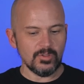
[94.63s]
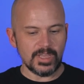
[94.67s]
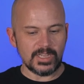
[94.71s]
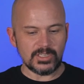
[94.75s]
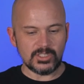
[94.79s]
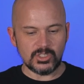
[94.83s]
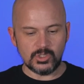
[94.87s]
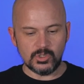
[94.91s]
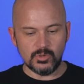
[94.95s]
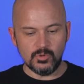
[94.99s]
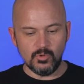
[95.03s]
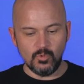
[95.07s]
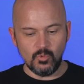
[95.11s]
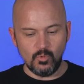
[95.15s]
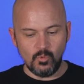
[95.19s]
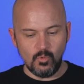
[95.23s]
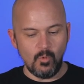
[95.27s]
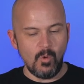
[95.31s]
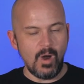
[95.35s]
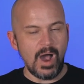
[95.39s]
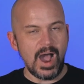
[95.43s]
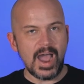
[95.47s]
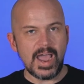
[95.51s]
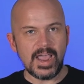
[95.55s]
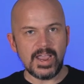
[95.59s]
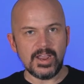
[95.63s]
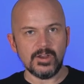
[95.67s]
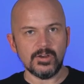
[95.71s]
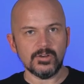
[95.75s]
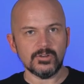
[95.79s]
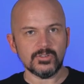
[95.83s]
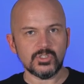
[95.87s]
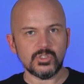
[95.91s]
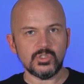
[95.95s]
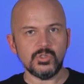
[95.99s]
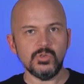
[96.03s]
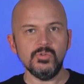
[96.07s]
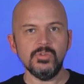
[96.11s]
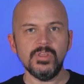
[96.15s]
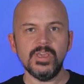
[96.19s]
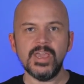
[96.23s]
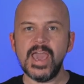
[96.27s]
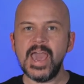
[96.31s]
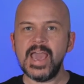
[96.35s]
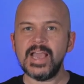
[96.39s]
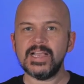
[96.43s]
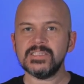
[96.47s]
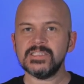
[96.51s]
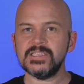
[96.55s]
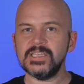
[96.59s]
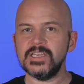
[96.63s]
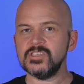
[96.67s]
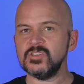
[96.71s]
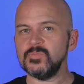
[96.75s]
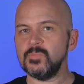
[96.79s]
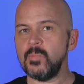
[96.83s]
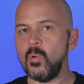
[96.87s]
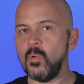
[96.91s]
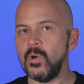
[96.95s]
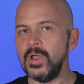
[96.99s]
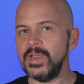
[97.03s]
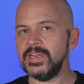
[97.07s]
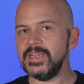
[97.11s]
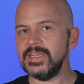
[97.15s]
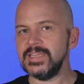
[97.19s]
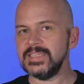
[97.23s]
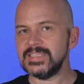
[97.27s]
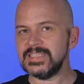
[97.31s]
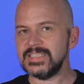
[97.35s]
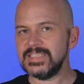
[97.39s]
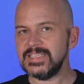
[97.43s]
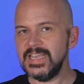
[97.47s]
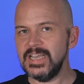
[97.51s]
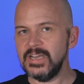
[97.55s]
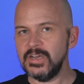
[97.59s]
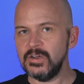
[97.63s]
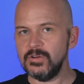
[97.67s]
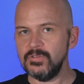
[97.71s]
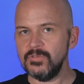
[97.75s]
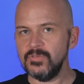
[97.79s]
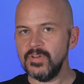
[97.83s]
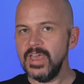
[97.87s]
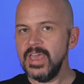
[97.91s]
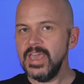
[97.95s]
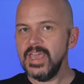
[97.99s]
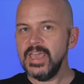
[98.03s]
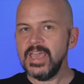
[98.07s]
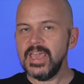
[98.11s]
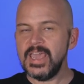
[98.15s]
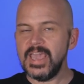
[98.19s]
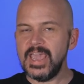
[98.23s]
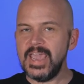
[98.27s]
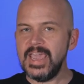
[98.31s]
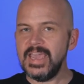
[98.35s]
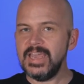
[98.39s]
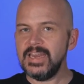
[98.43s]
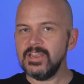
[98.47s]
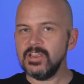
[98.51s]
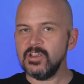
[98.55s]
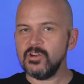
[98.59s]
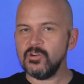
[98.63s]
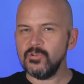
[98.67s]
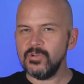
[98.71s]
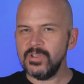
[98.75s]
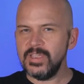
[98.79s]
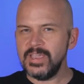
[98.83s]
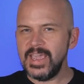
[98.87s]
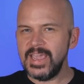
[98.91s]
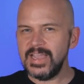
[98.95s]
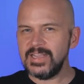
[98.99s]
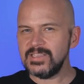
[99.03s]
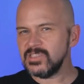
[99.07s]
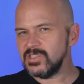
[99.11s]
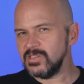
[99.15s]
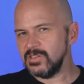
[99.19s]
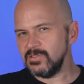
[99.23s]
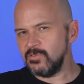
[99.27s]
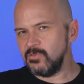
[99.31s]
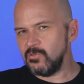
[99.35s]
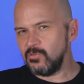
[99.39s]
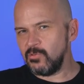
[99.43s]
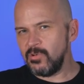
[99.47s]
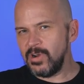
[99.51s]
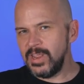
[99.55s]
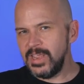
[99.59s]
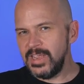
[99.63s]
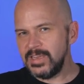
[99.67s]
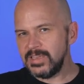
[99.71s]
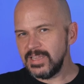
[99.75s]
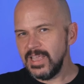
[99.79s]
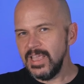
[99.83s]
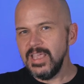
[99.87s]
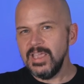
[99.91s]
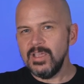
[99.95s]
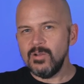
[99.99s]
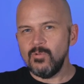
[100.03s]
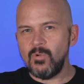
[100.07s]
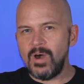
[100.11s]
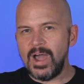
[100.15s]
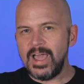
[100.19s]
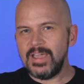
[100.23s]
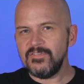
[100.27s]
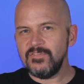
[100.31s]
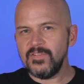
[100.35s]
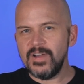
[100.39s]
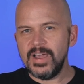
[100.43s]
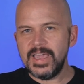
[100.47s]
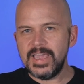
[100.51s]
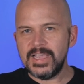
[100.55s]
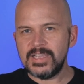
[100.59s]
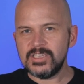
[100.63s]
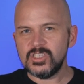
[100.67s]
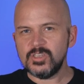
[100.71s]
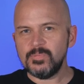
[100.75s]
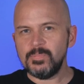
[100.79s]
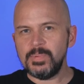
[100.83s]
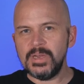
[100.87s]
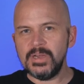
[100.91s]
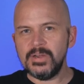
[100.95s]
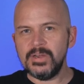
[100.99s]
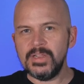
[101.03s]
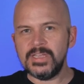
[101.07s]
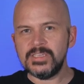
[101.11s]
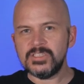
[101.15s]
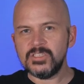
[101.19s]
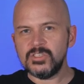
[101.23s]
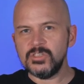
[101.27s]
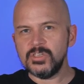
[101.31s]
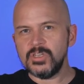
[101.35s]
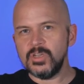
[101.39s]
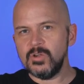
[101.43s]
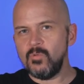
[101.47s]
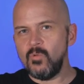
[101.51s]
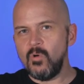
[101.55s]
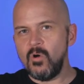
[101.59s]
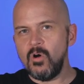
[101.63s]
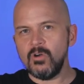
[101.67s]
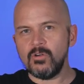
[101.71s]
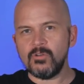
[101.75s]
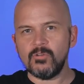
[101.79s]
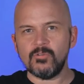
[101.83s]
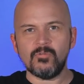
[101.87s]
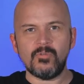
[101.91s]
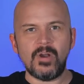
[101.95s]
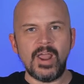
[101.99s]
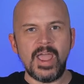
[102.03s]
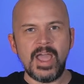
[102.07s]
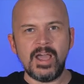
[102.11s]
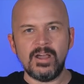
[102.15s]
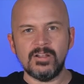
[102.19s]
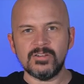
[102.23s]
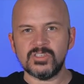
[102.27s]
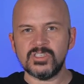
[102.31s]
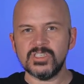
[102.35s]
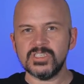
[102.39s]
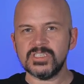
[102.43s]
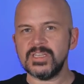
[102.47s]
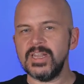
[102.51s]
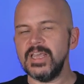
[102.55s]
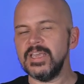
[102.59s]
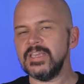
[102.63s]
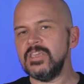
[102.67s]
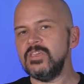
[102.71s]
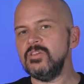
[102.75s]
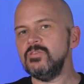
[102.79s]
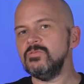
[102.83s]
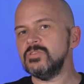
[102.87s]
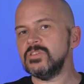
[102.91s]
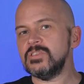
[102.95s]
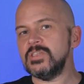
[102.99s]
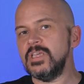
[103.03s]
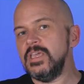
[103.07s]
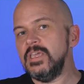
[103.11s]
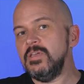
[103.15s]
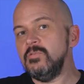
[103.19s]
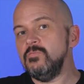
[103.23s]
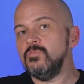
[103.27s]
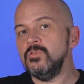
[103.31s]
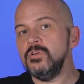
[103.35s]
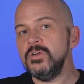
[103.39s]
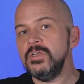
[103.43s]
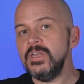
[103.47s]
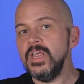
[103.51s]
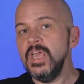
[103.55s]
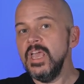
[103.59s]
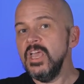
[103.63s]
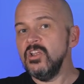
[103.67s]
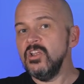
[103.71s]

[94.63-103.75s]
that you wire to the access point itself. And it creates a great Wi-Fi experience. You can walk around just like you say would